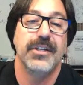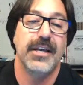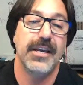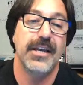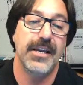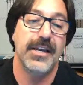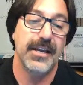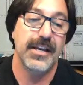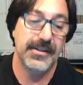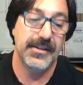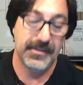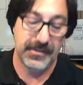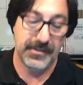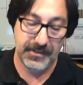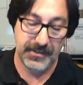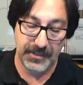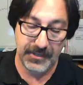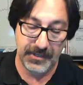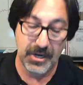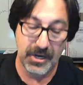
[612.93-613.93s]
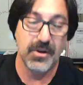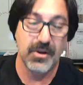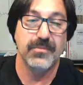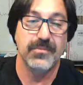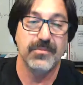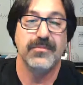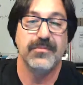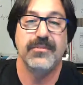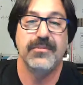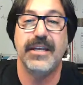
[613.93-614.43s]
And, you
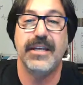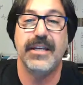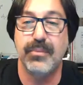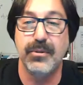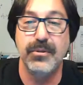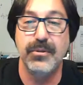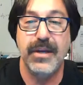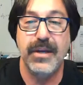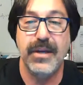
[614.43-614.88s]
know, they blew